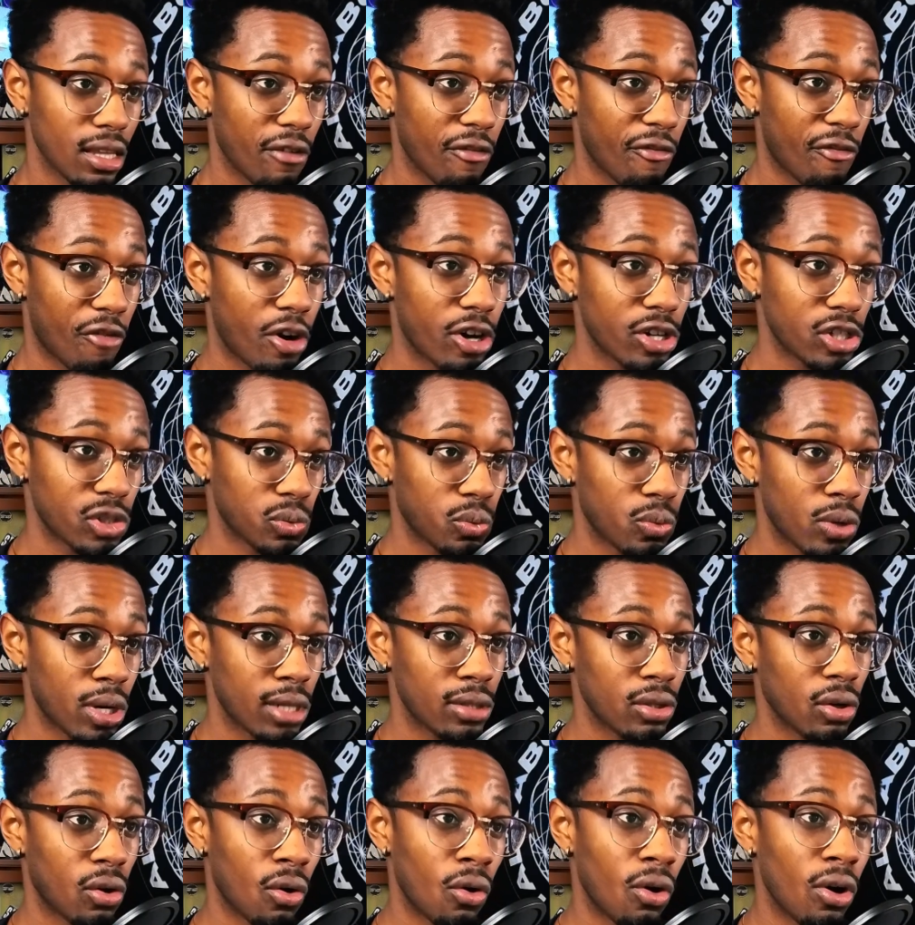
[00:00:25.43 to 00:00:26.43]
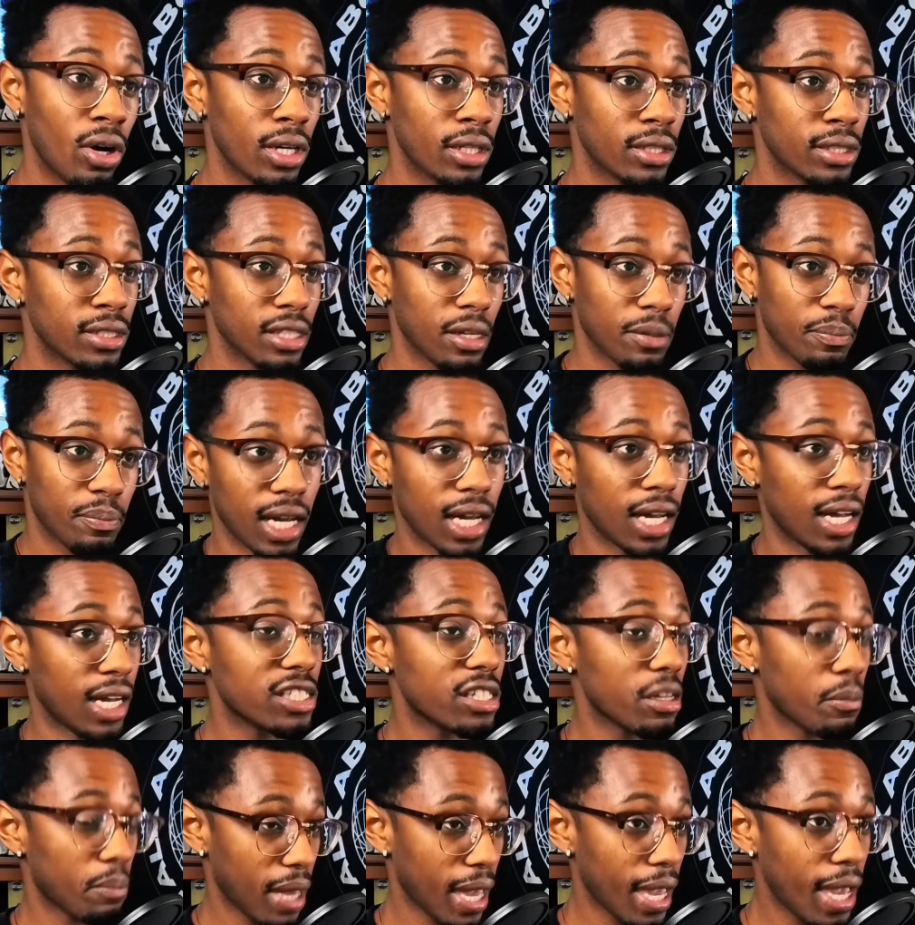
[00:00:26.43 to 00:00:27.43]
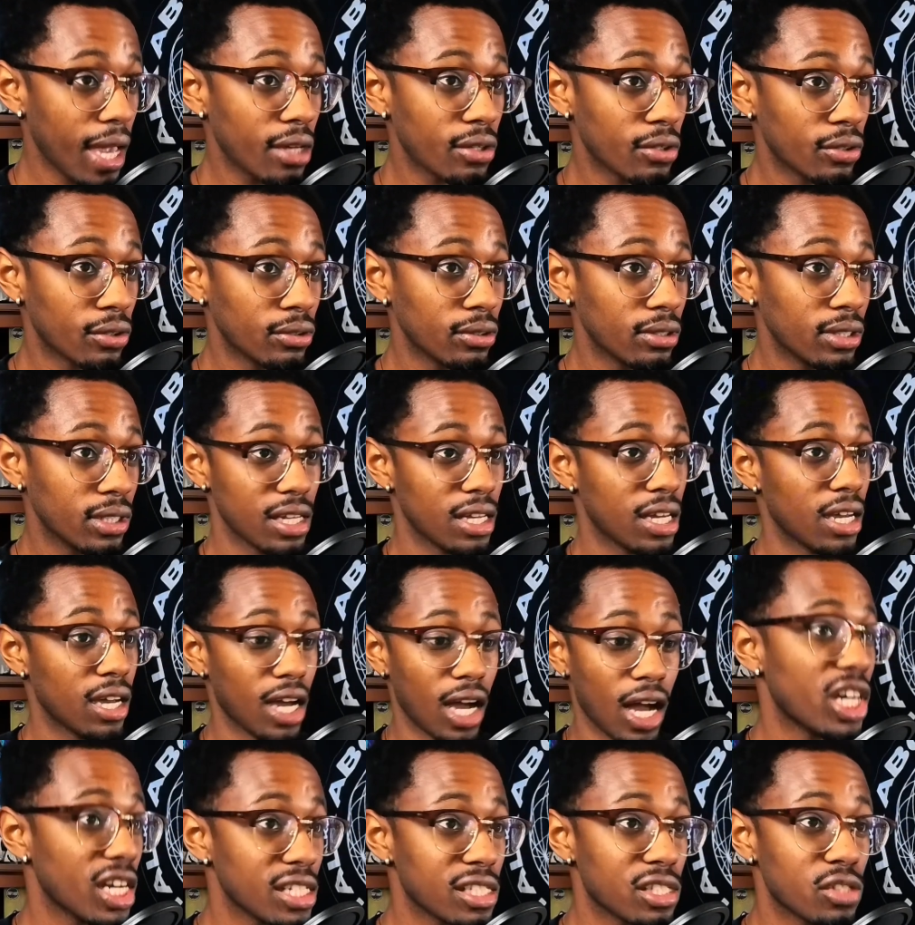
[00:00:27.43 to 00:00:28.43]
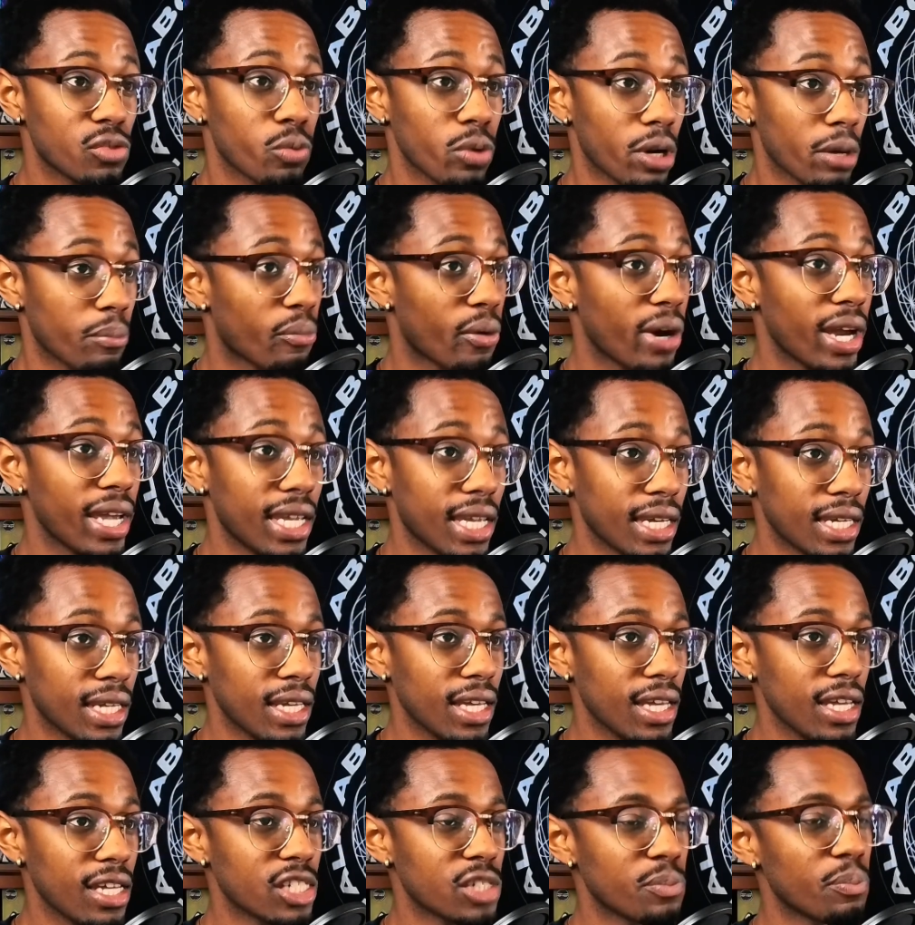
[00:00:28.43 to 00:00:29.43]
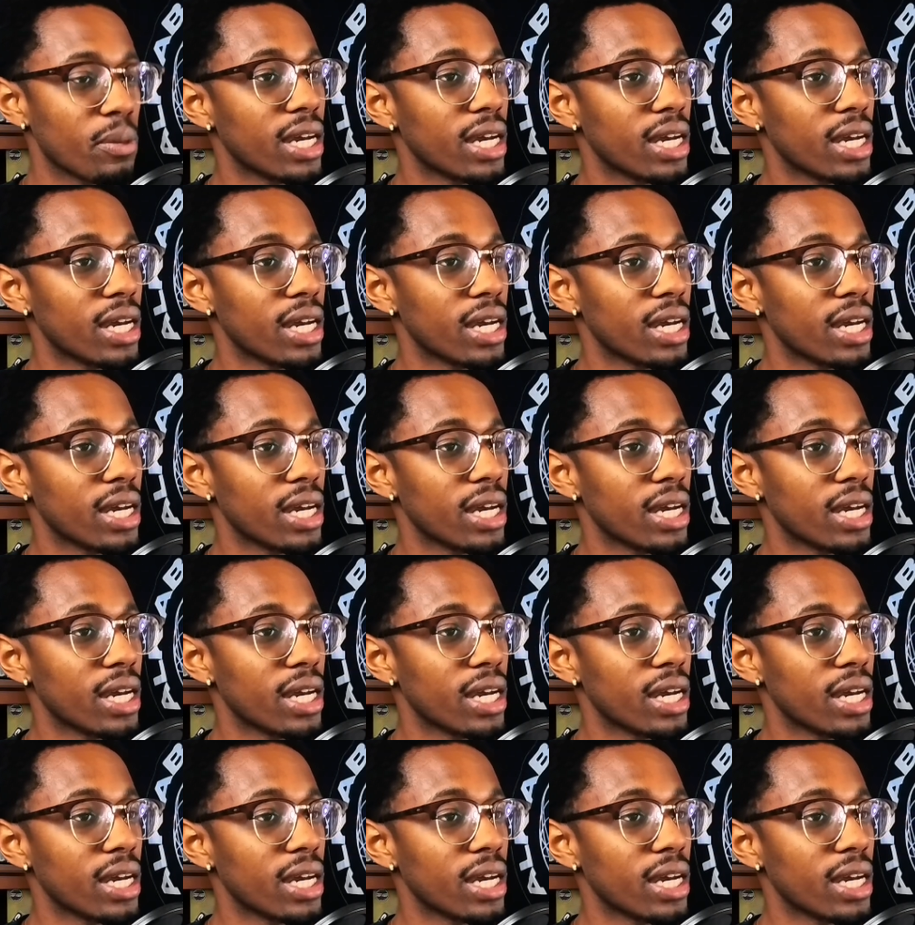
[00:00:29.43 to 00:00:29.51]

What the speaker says: the first one on the judging panel to judge what breaking is.